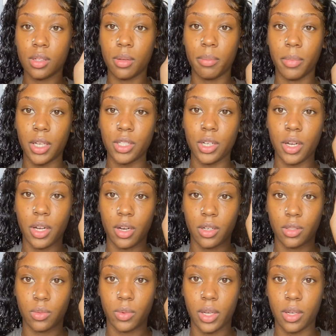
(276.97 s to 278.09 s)
Make sure your hair is
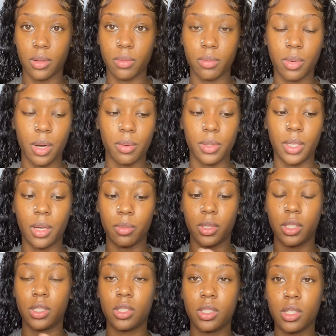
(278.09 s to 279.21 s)
wet, probably that
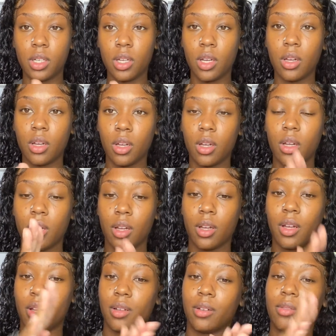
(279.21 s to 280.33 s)
much.
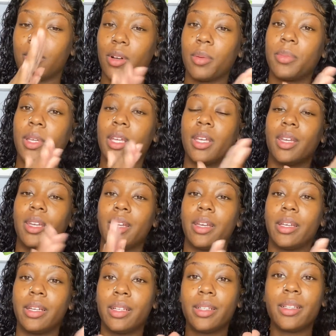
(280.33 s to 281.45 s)
Rub it
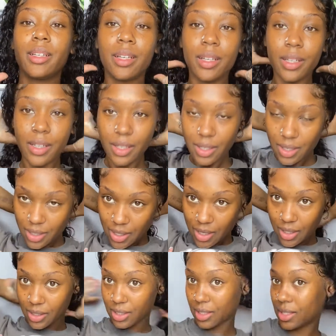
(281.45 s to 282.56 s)
in
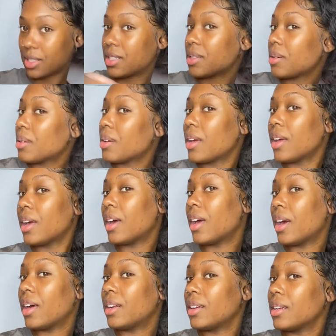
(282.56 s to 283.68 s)
and just
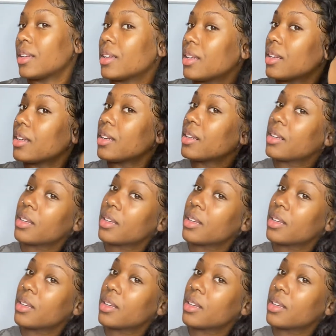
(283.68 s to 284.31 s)
add it in.